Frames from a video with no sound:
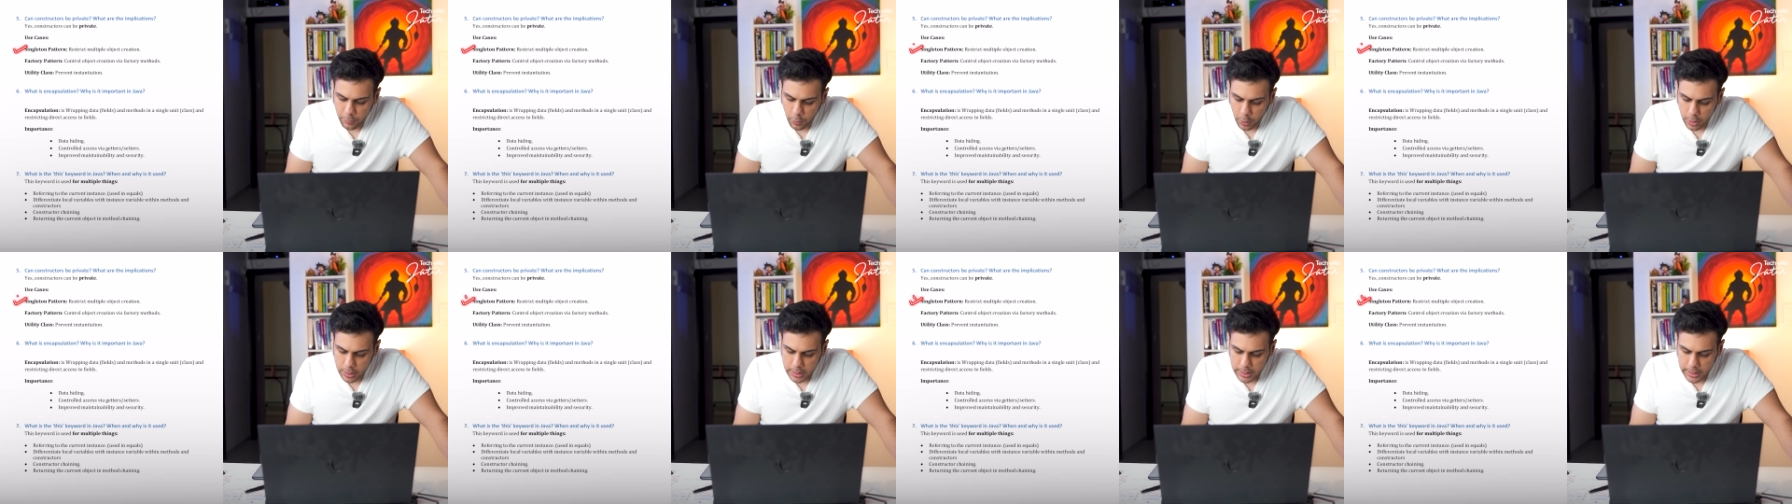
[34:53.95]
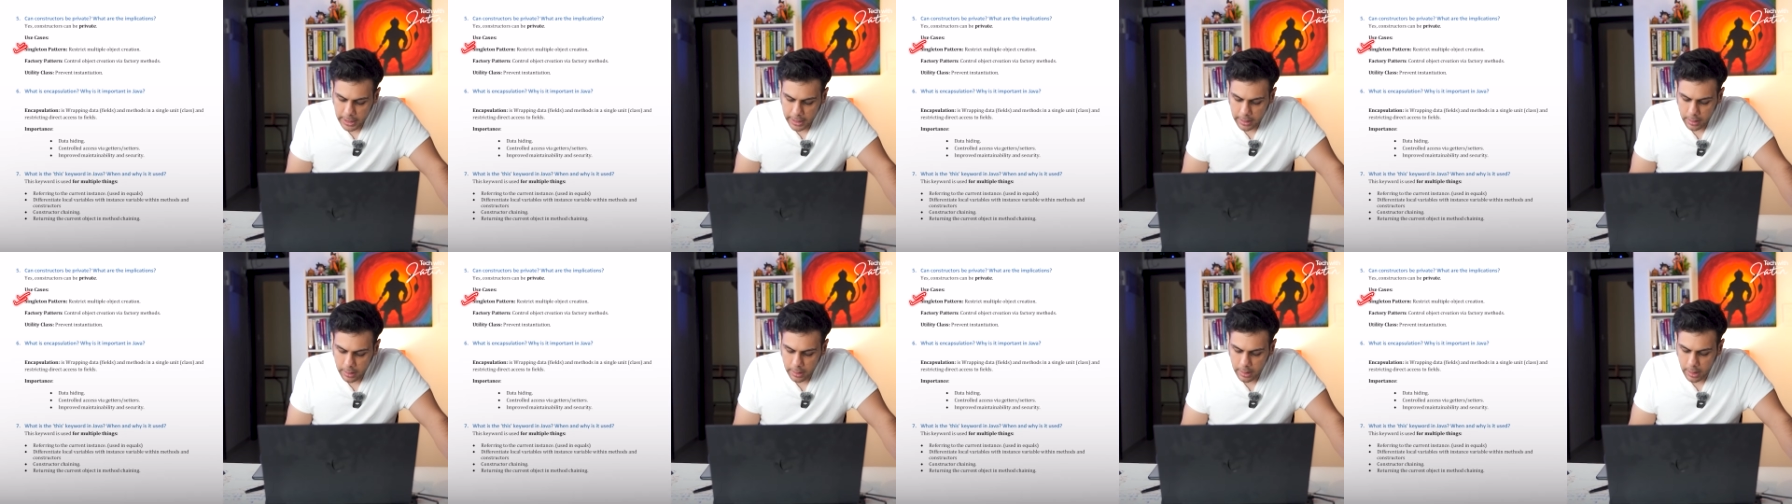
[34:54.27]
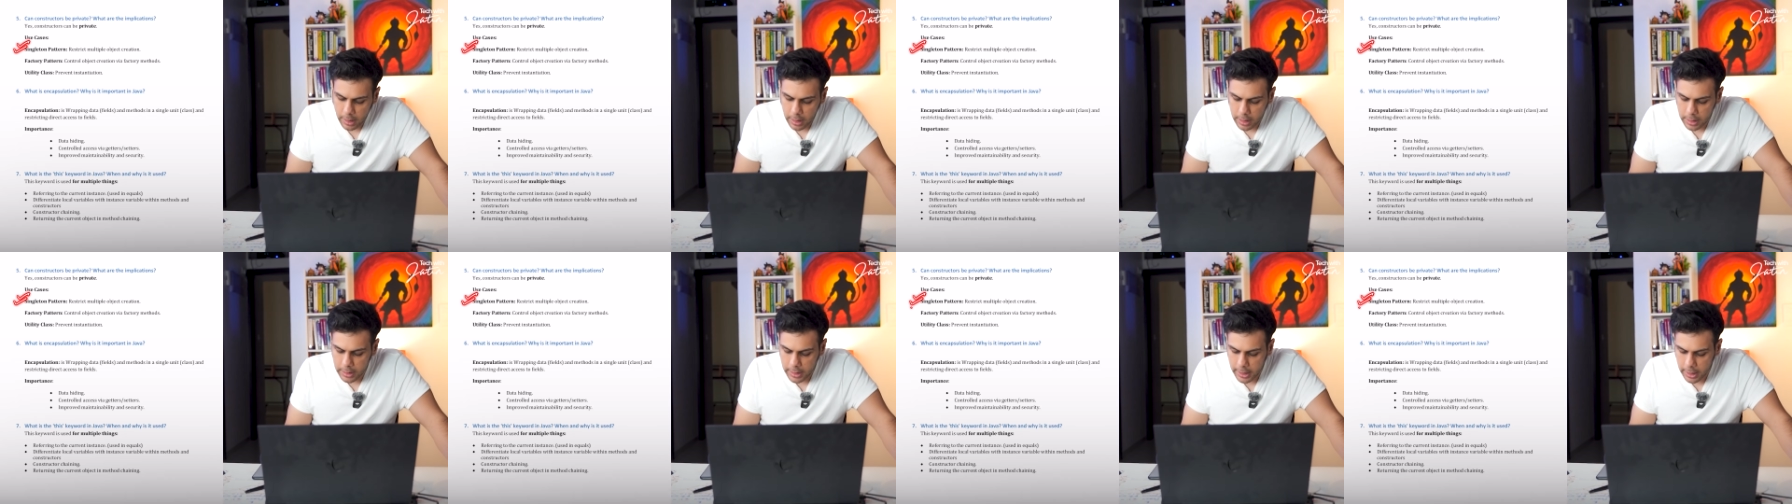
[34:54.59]
for
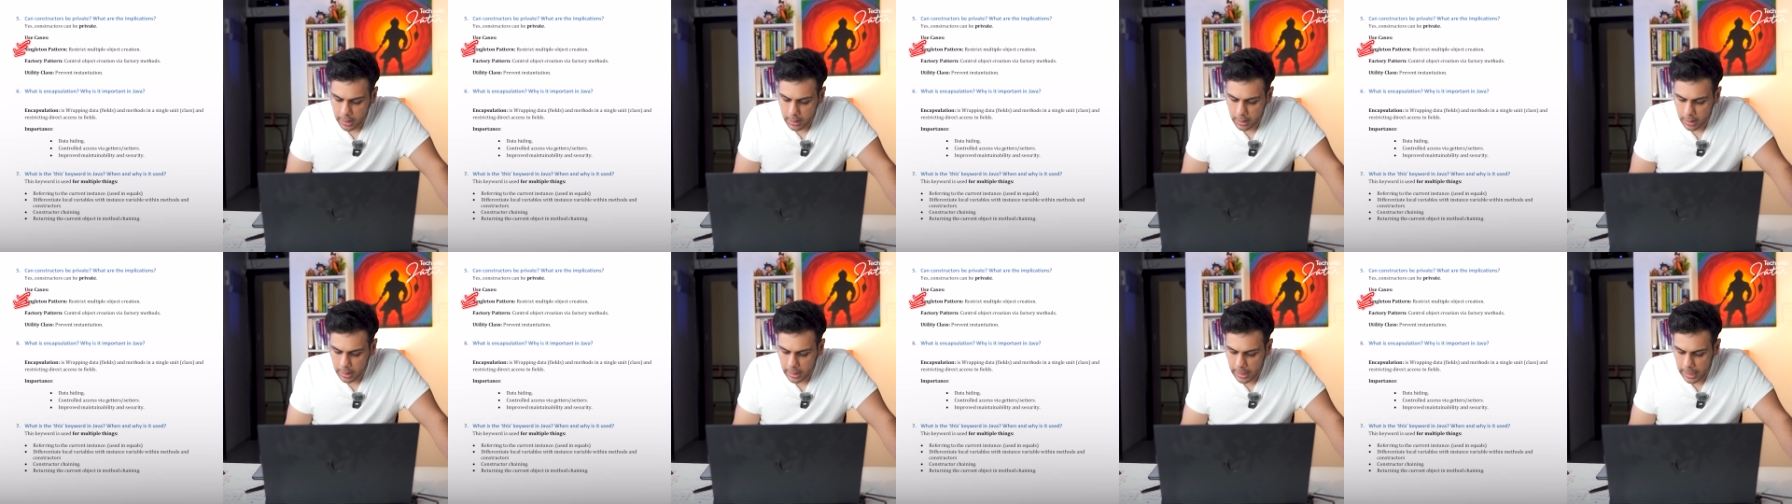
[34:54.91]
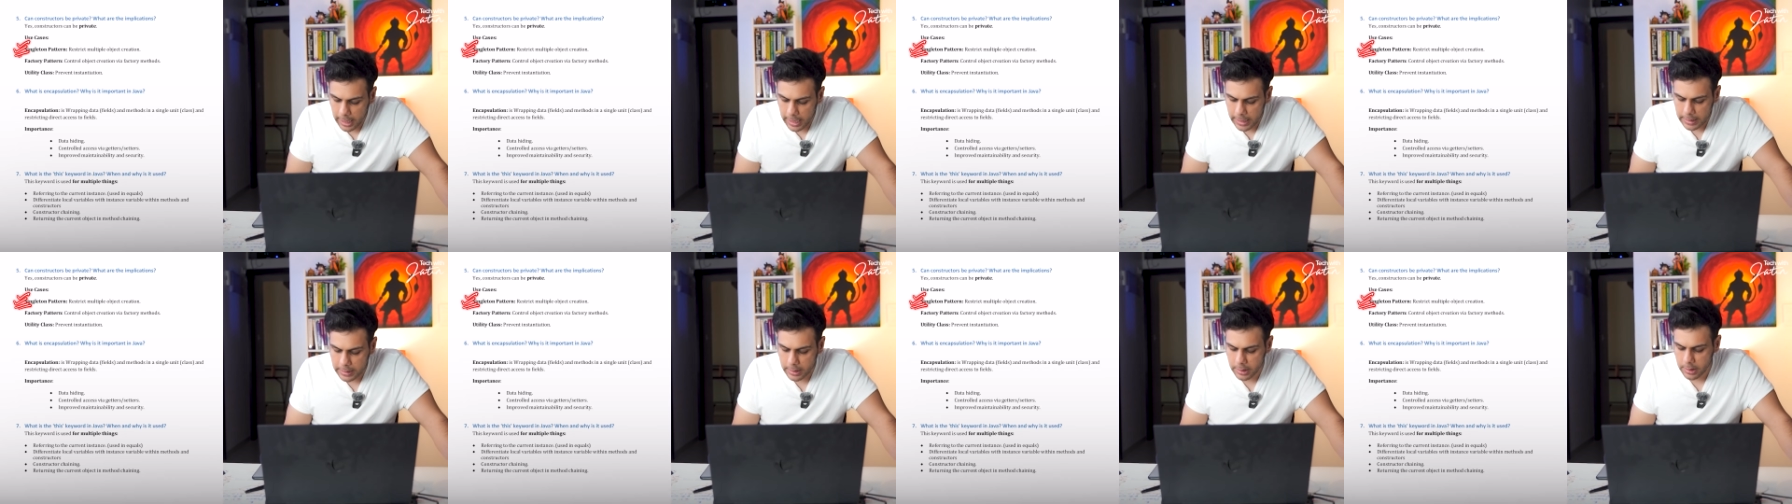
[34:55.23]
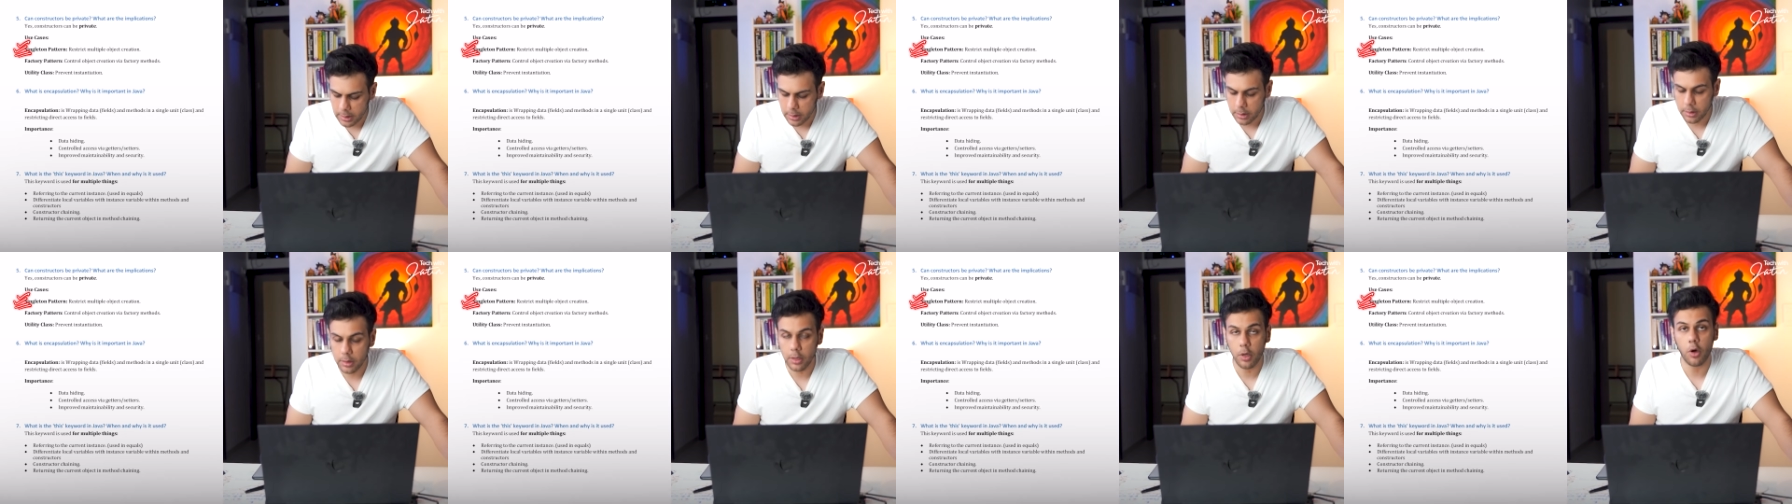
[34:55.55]
singleton class.